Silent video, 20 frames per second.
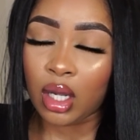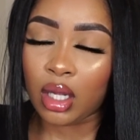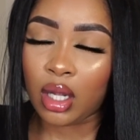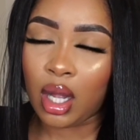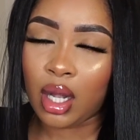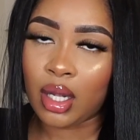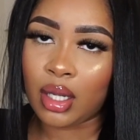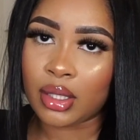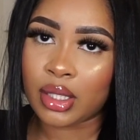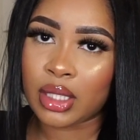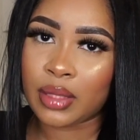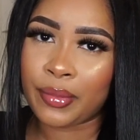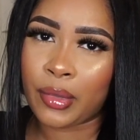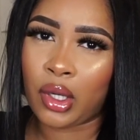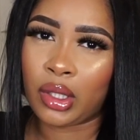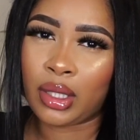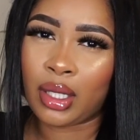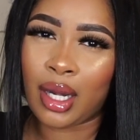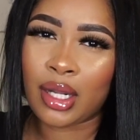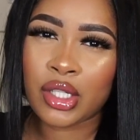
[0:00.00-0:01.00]
cut
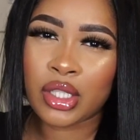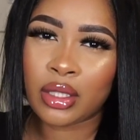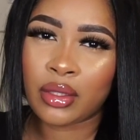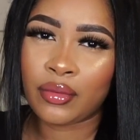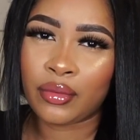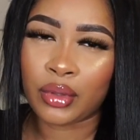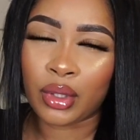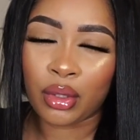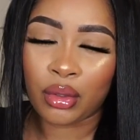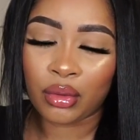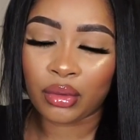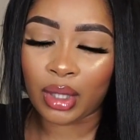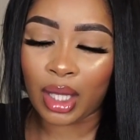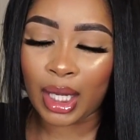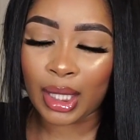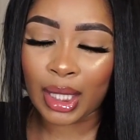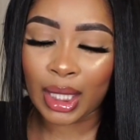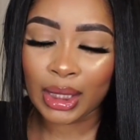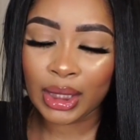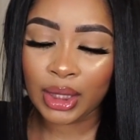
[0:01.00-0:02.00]
small, and I should have known,
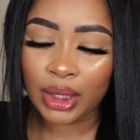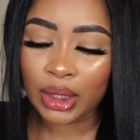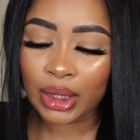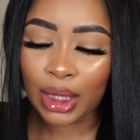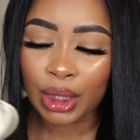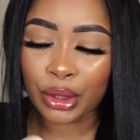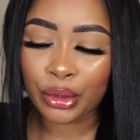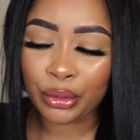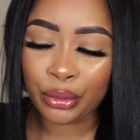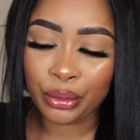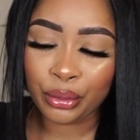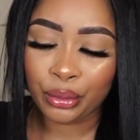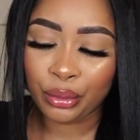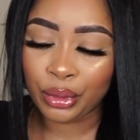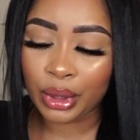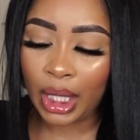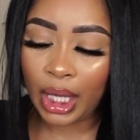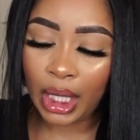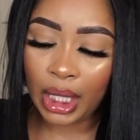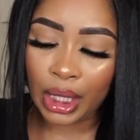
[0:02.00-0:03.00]
like any like
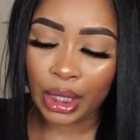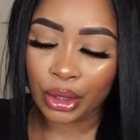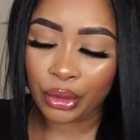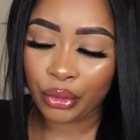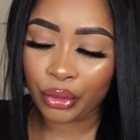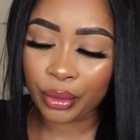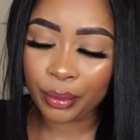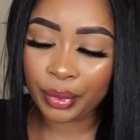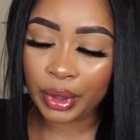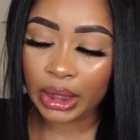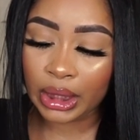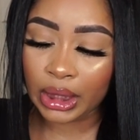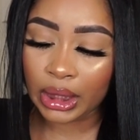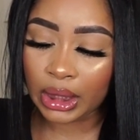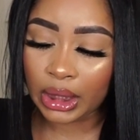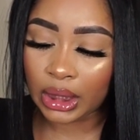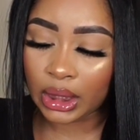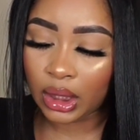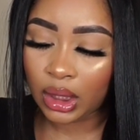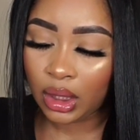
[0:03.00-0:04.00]
UK
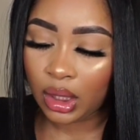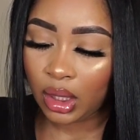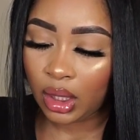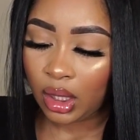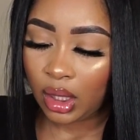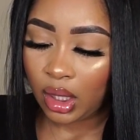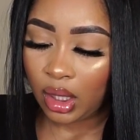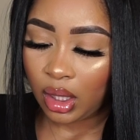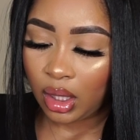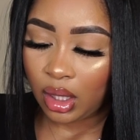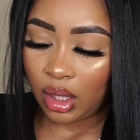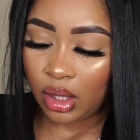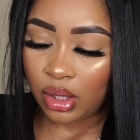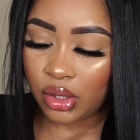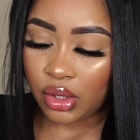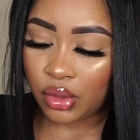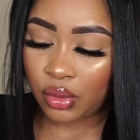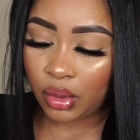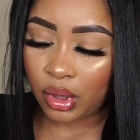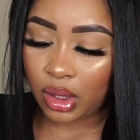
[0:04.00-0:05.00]
European
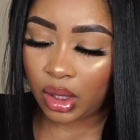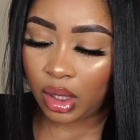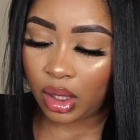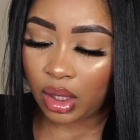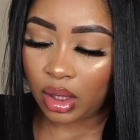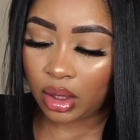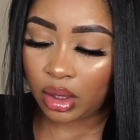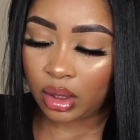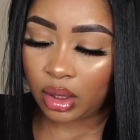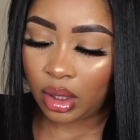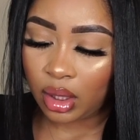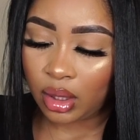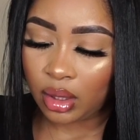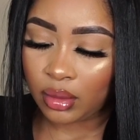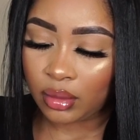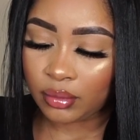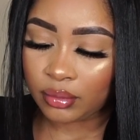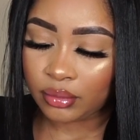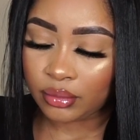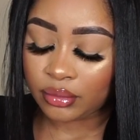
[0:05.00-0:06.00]
sort of
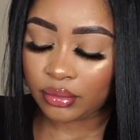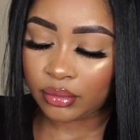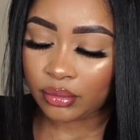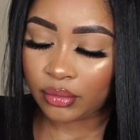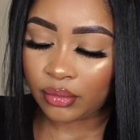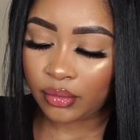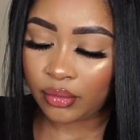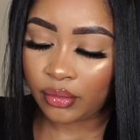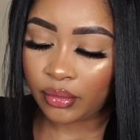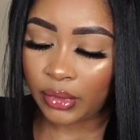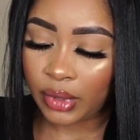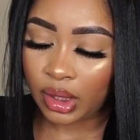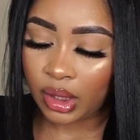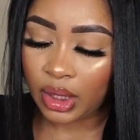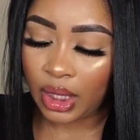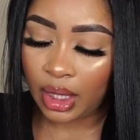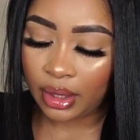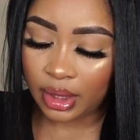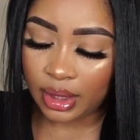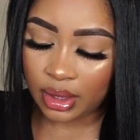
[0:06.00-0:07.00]

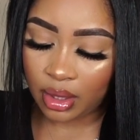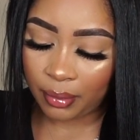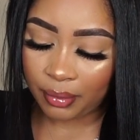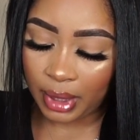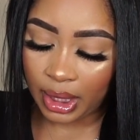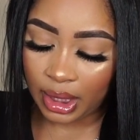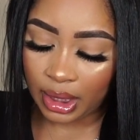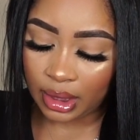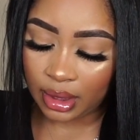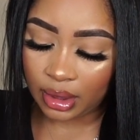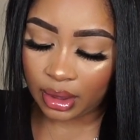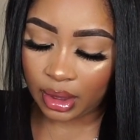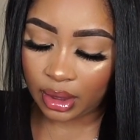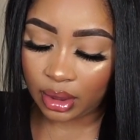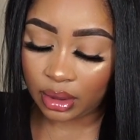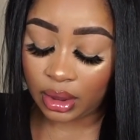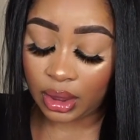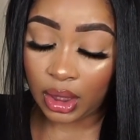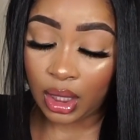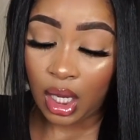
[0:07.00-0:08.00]
yeah, these are made in
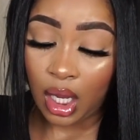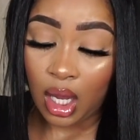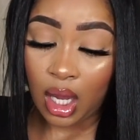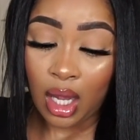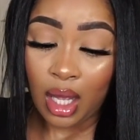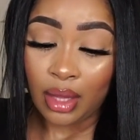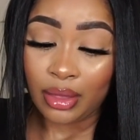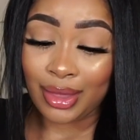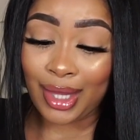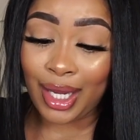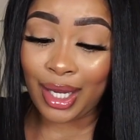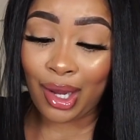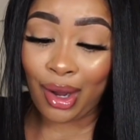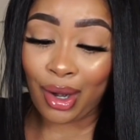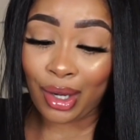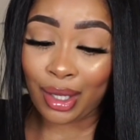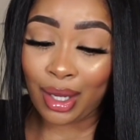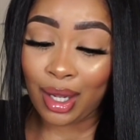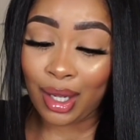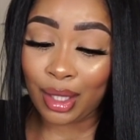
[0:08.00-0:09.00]
Italy. They
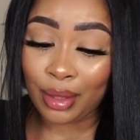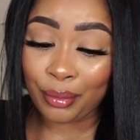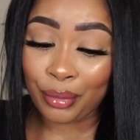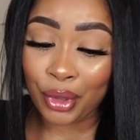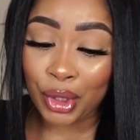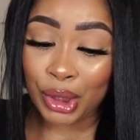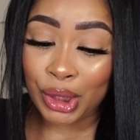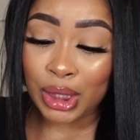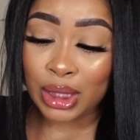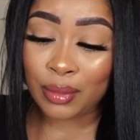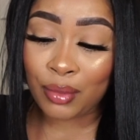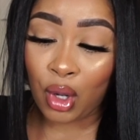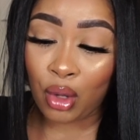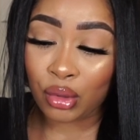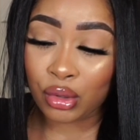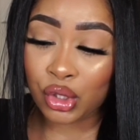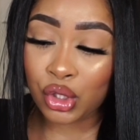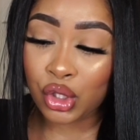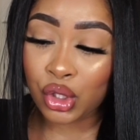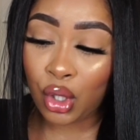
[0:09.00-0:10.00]
are cut pretty small,
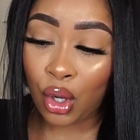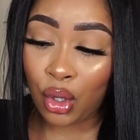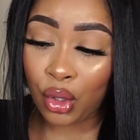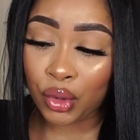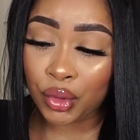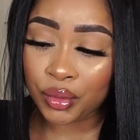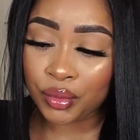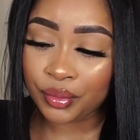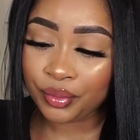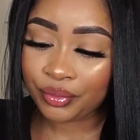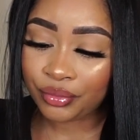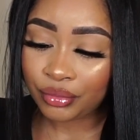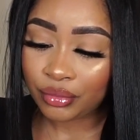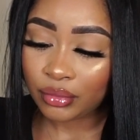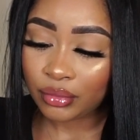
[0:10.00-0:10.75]
so